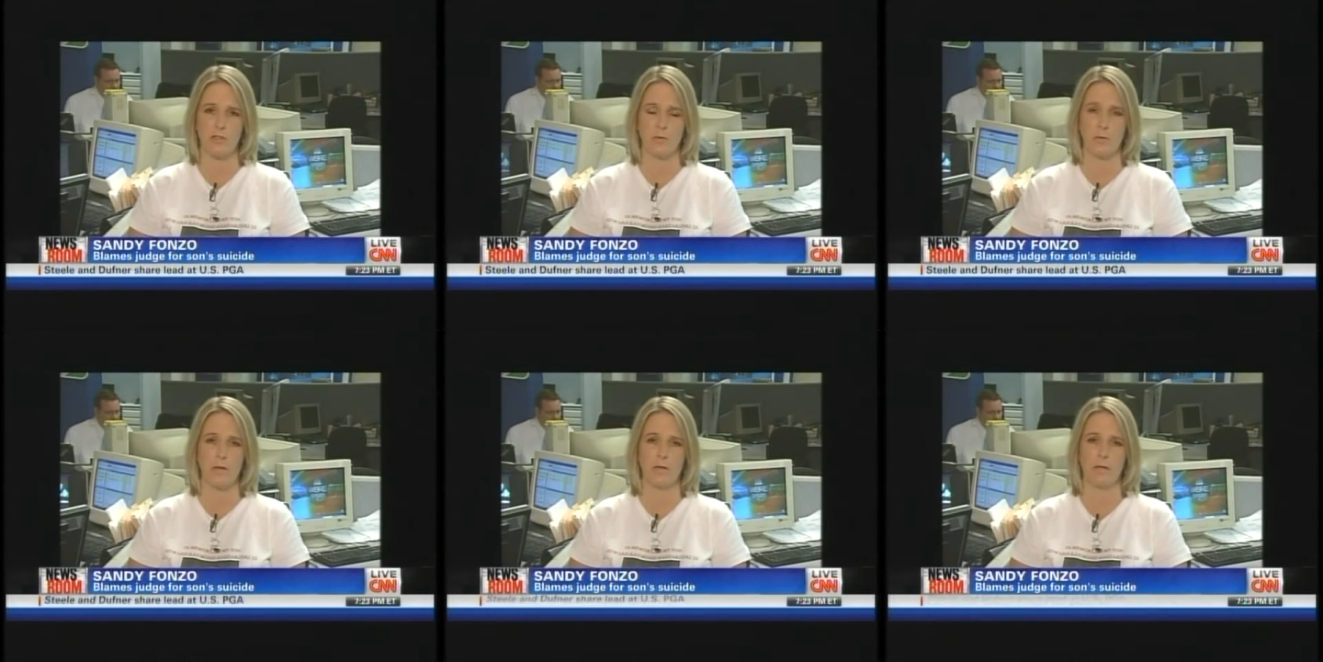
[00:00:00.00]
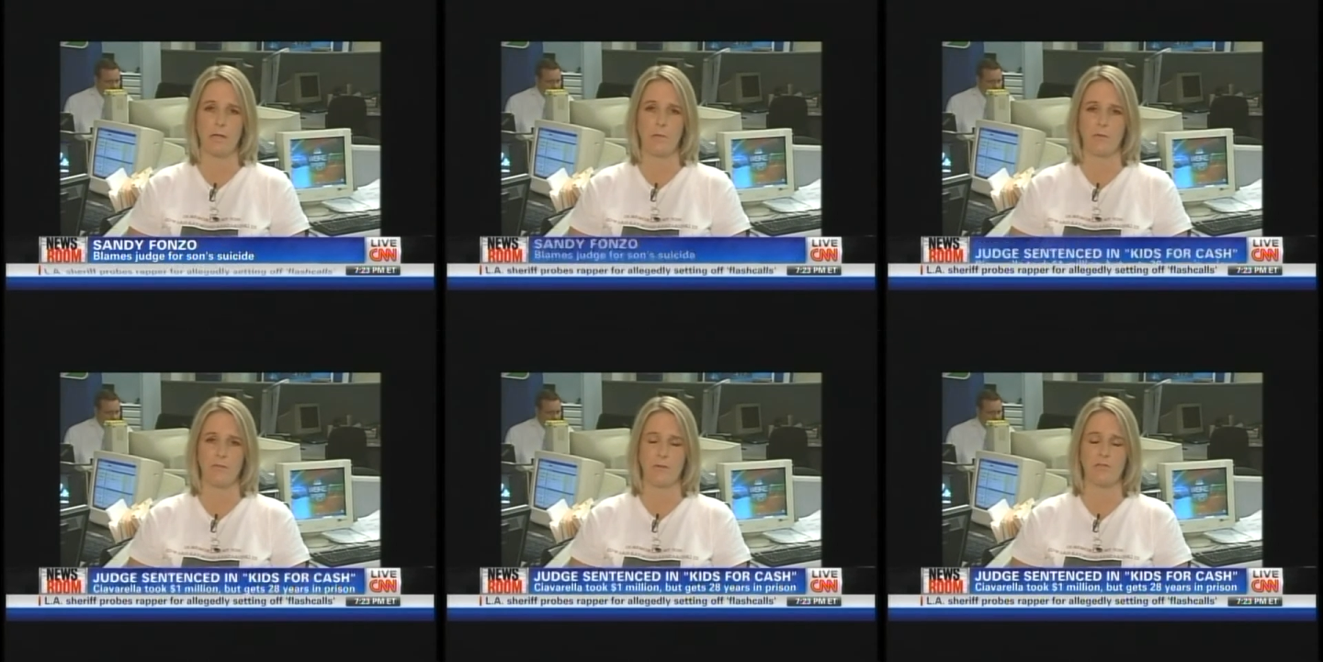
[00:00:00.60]
Ciavarella, he went
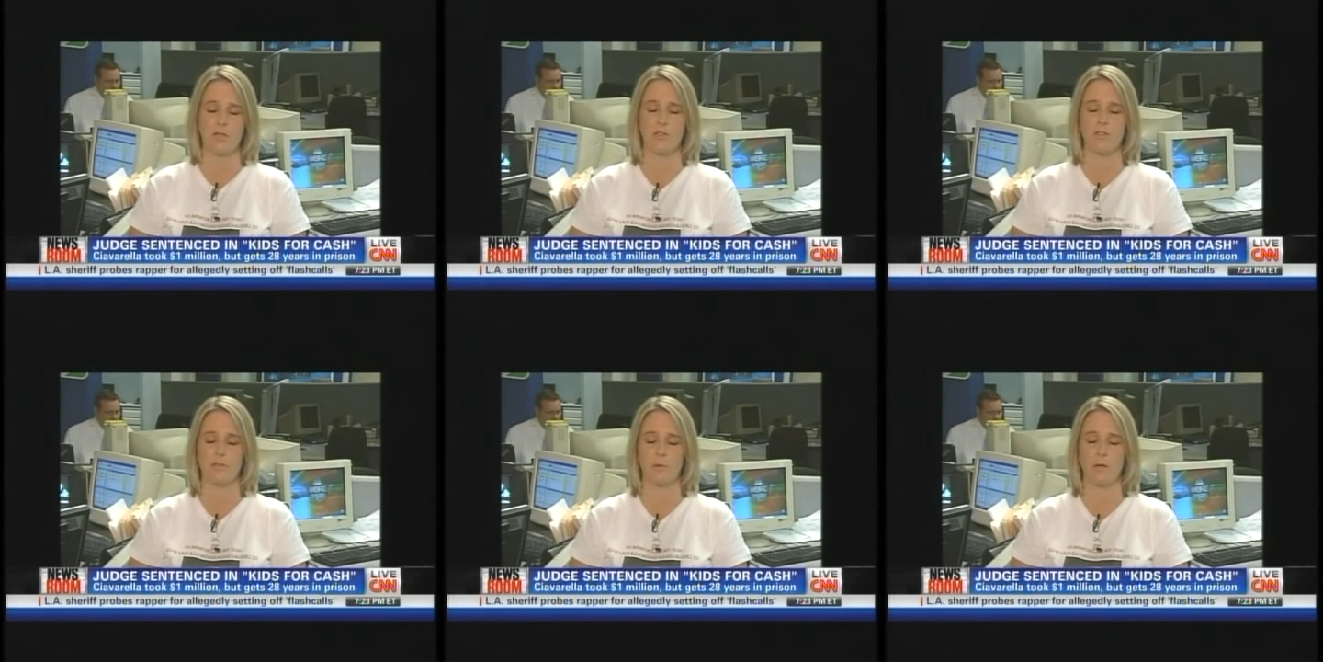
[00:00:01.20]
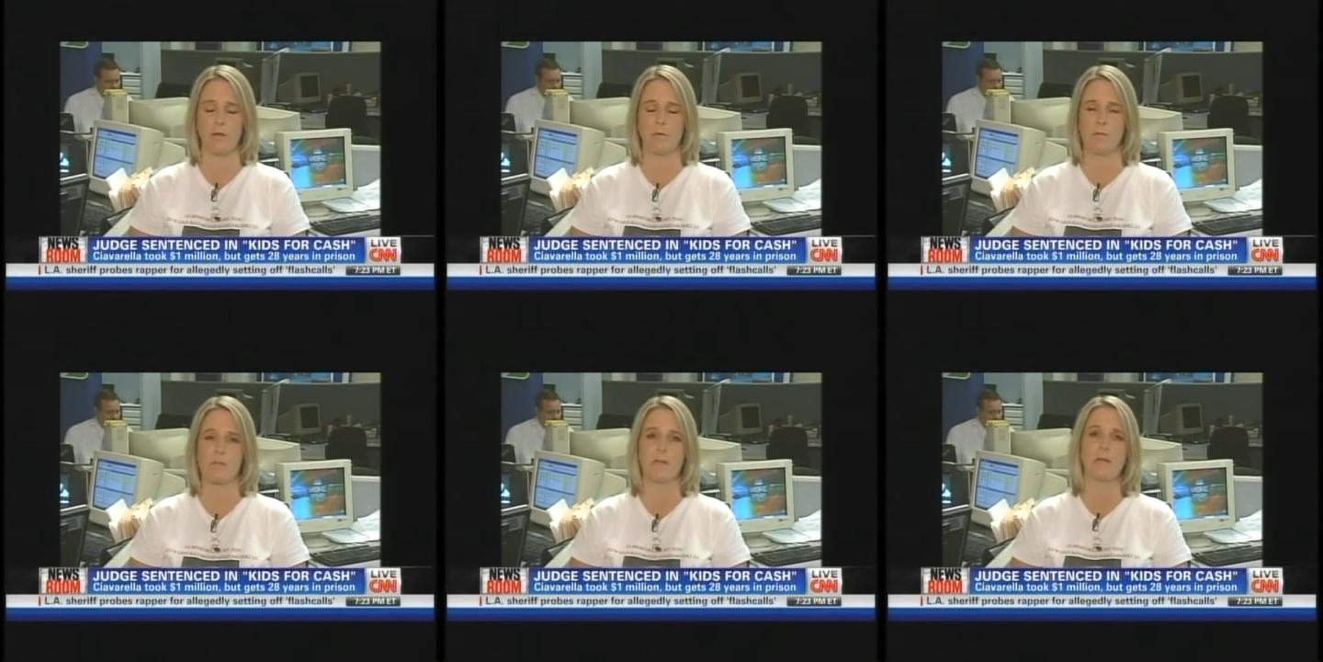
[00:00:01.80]
in front of Judge Ciavarella,
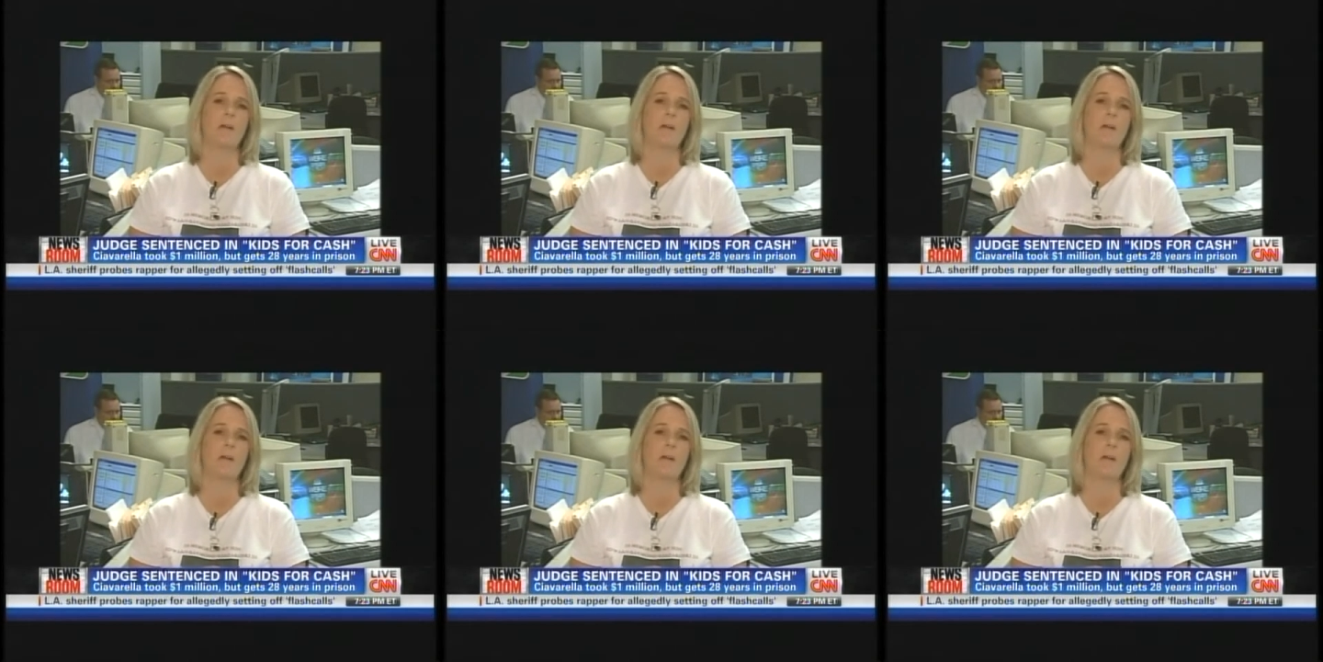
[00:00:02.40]
was